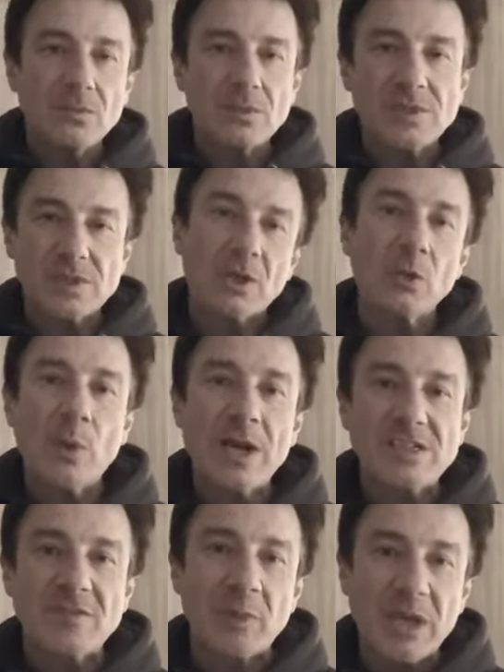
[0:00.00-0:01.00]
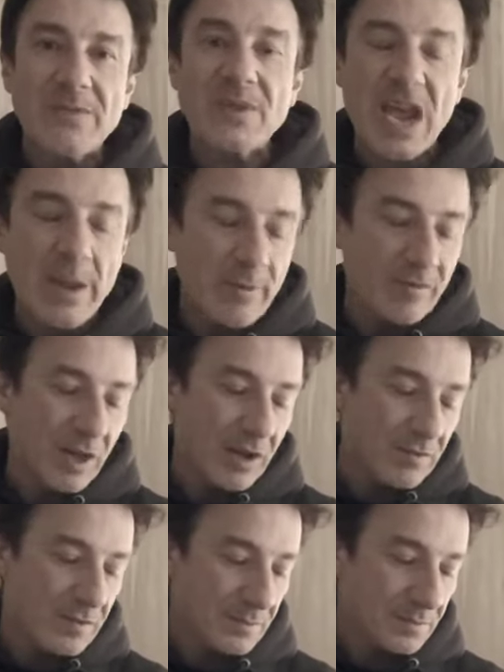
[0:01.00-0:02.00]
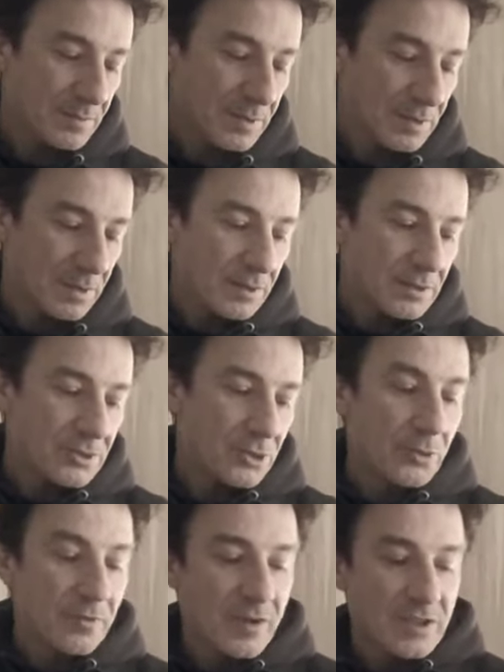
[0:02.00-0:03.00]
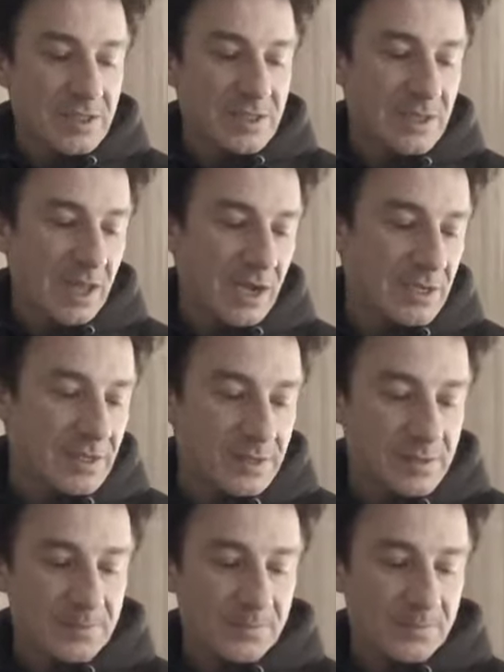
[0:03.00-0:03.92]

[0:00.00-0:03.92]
subtle ways of playing the game of love. Truth versus lies.